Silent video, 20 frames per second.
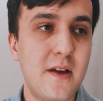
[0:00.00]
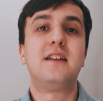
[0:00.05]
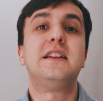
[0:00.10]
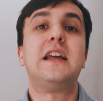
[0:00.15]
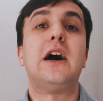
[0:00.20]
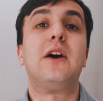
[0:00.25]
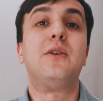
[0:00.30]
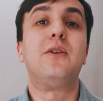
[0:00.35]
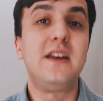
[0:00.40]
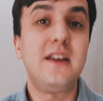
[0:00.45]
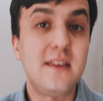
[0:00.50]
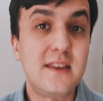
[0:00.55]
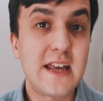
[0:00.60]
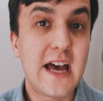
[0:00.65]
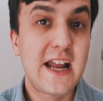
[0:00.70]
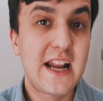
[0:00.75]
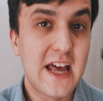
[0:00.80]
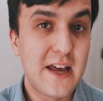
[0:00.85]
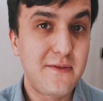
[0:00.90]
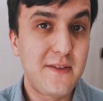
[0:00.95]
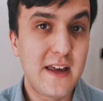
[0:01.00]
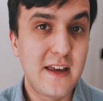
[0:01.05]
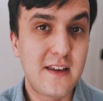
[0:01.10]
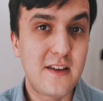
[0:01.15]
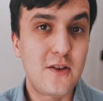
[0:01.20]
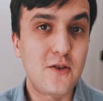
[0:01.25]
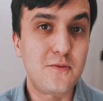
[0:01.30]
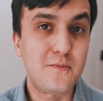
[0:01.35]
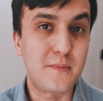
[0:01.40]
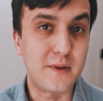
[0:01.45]
Now, in that
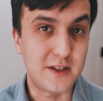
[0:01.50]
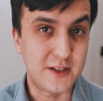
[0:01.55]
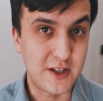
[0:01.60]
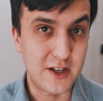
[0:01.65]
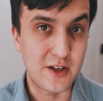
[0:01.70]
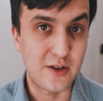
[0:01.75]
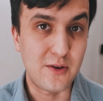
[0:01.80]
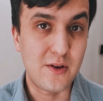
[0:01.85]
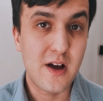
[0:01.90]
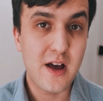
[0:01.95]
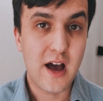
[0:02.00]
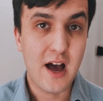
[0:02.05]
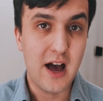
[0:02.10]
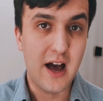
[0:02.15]
FAQ below,